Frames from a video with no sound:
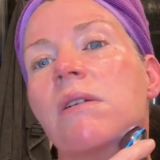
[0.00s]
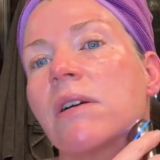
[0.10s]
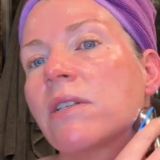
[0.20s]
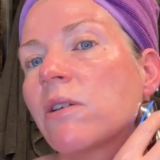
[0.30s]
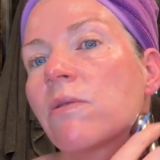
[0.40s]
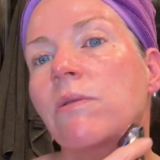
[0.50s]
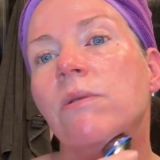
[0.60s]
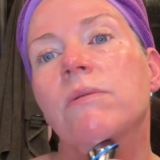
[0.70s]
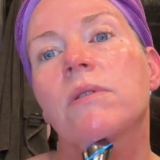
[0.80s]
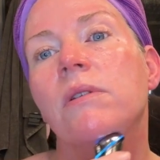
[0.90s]
I don't
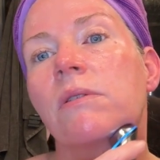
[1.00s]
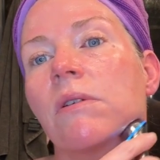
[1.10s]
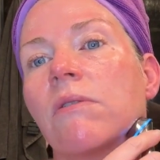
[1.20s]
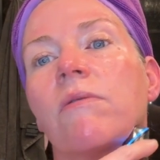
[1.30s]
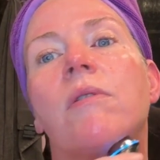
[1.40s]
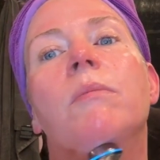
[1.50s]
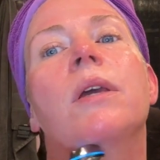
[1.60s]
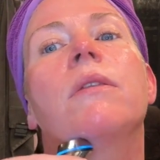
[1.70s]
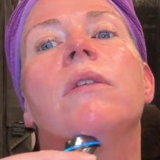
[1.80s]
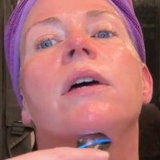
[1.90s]
use this over
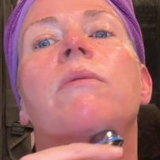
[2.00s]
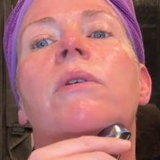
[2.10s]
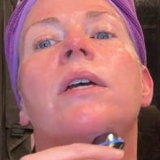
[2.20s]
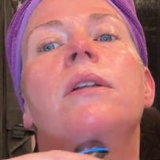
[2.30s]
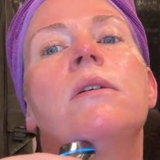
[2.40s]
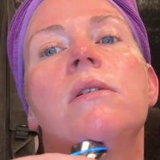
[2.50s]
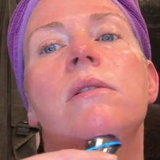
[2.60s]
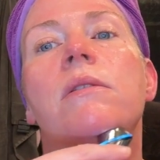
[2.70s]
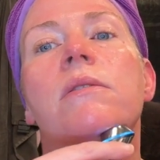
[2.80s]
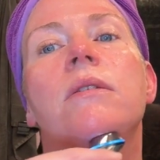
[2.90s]
my thyroid.
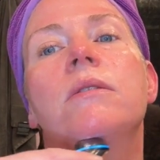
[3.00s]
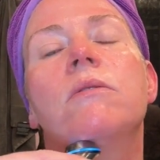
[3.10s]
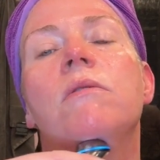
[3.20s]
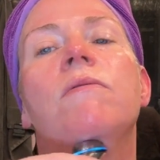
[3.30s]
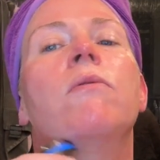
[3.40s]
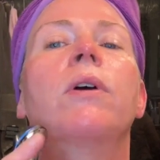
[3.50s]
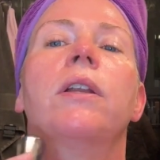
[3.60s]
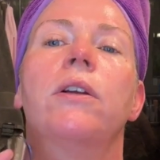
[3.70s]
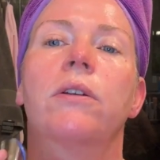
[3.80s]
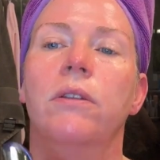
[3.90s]
It says to
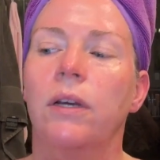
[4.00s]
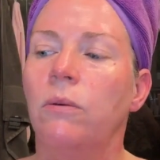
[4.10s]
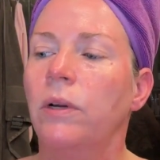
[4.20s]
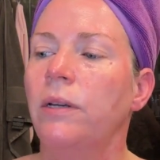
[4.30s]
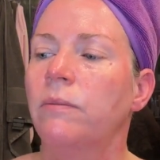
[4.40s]
avoid your thyroid.